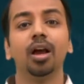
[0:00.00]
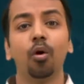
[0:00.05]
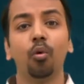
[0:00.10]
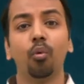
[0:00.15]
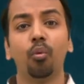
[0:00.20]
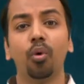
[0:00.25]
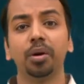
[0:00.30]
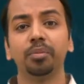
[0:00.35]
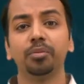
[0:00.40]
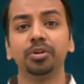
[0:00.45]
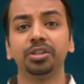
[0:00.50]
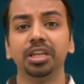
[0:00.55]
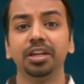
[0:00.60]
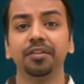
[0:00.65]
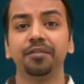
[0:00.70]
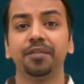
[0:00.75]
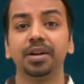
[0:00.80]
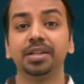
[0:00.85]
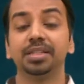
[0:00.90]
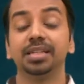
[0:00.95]
One more thing,
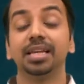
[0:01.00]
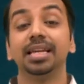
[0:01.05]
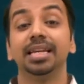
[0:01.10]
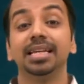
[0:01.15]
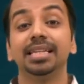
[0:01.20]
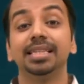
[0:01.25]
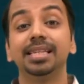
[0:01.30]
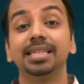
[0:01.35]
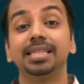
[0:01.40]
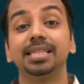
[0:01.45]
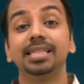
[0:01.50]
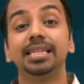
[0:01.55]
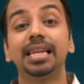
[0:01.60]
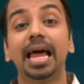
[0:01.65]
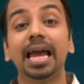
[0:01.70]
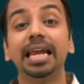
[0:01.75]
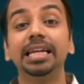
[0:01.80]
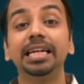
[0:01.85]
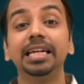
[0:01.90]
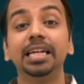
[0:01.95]
friends. This
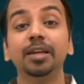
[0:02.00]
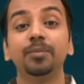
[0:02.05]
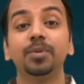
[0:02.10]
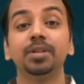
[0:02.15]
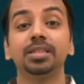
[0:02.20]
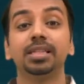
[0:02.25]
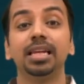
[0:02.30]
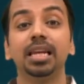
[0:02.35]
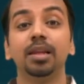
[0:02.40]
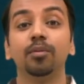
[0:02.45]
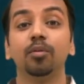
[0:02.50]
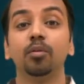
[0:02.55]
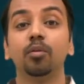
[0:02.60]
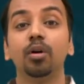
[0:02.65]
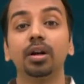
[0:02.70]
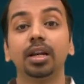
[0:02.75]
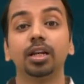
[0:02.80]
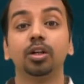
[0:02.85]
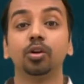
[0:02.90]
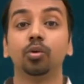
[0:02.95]
90% level,
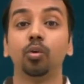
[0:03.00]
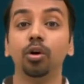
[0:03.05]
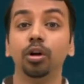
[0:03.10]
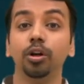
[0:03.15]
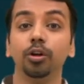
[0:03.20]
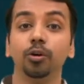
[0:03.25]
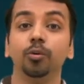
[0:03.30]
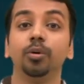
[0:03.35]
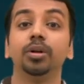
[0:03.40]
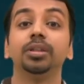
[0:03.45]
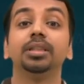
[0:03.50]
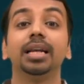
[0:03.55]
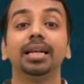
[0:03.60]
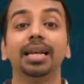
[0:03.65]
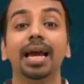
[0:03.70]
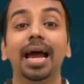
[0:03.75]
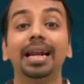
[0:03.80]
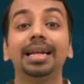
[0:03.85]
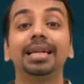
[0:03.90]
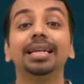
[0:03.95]
what I told you,
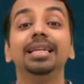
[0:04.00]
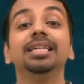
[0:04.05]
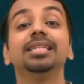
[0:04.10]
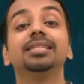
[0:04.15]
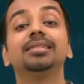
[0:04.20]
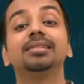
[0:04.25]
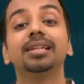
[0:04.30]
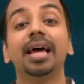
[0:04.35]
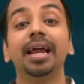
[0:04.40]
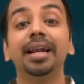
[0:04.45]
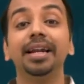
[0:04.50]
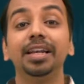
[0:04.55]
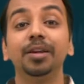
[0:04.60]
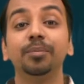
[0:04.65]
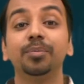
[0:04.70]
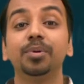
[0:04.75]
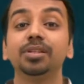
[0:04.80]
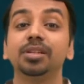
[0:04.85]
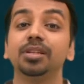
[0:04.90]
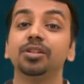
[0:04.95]
that at least
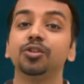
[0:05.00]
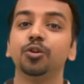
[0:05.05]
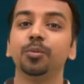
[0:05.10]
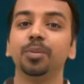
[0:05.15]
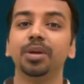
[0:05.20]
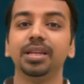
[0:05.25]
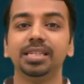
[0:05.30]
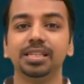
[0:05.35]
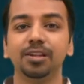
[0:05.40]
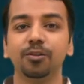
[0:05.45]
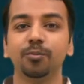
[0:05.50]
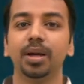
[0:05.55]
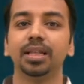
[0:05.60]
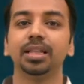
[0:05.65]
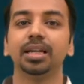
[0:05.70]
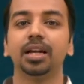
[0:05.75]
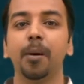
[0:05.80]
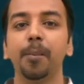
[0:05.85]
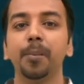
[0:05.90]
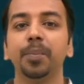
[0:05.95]
90% should be received by
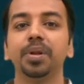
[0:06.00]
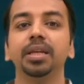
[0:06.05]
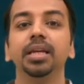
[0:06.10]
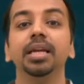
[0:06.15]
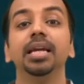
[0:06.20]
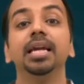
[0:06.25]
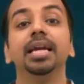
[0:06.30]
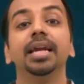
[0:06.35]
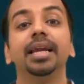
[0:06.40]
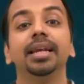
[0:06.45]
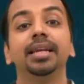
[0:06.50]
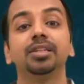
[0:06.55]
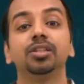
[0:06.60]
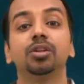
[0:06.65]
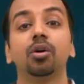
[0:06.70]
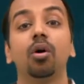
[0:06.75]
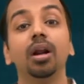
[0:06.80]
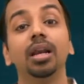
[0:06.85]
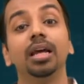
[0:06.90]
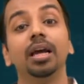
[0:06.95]
the company, it is
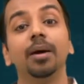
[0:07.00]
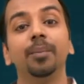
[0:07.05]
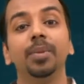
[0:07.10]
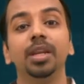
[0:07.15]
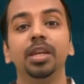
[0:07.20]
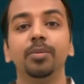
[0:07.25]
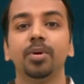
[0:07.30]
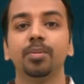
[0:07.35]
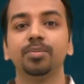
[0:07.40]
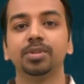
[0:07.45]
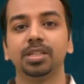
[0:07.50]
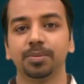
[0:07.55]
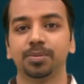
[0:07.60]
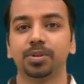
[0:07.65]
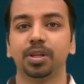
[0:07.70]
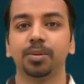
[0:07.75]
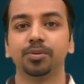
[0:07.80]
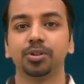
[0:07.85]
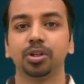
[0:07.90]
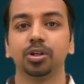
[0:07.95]
called minimum
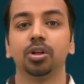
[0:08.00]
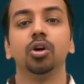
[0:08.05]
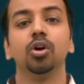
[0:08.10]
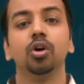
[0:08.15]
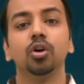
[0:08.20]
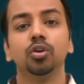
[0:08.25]
subscription.